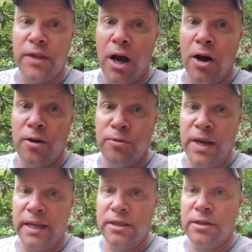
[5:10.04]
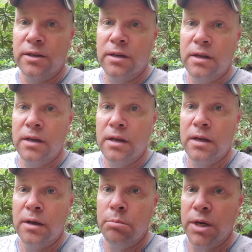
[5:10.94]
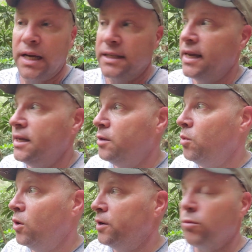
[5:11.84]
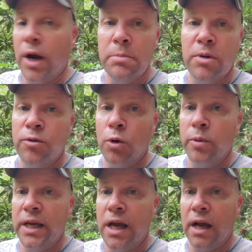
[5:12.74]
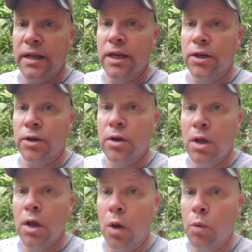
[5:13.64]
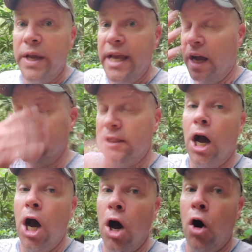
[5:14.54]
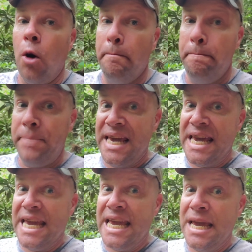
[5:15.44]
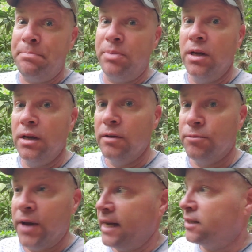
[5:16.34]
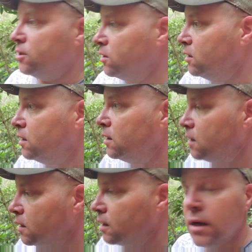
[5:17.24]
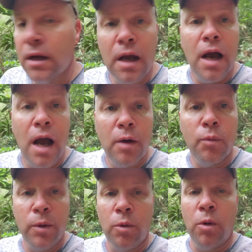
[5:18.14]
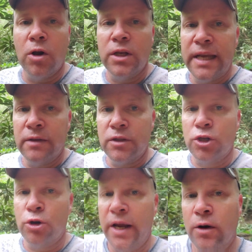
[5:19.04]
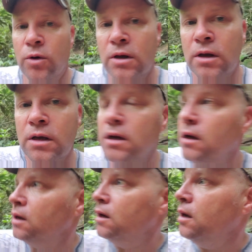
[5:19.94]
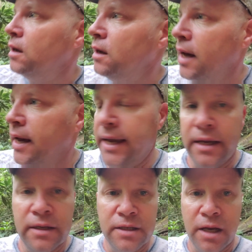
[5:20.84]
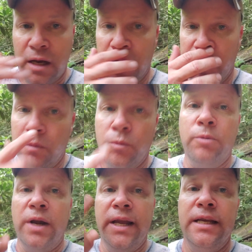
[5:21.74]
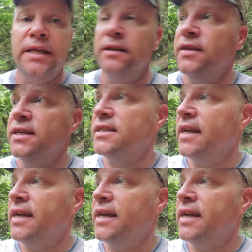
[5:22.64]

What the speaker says: awe factor. But I tell you what, right before we got here, we got the awe beep factor. We were walking down the trail and we ran into this